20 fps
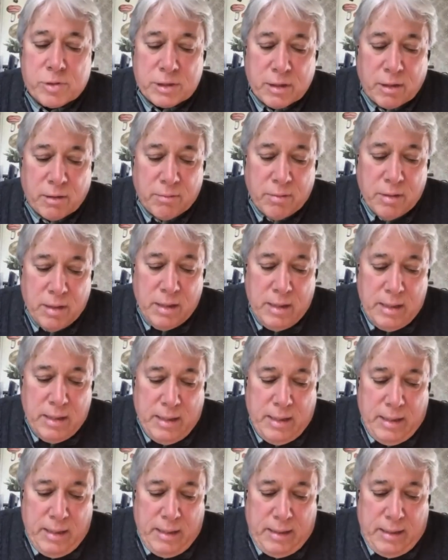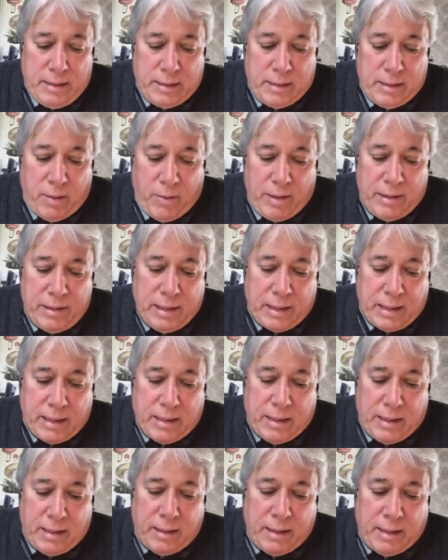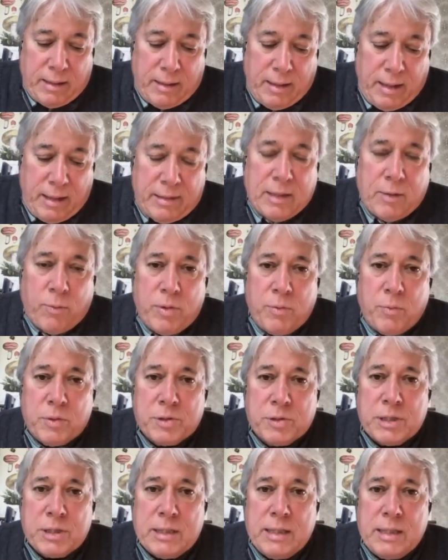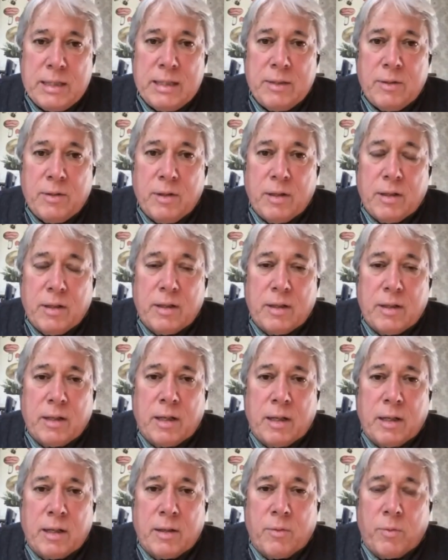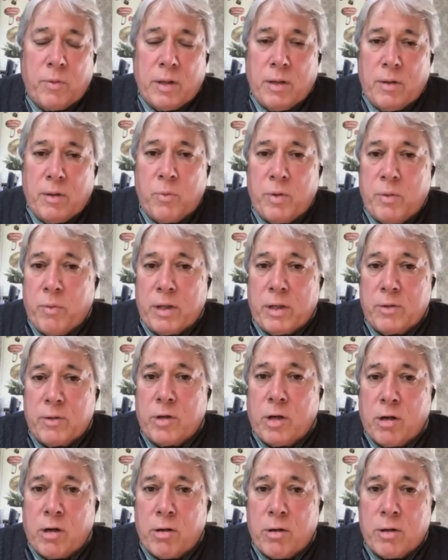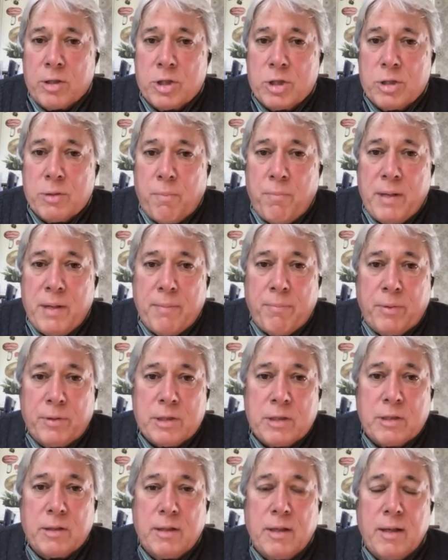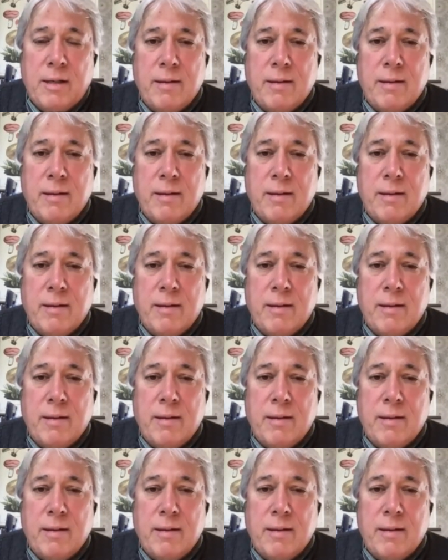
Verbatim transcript: So, you know, I think uh, I think we will see, uh, and we want to encourage people to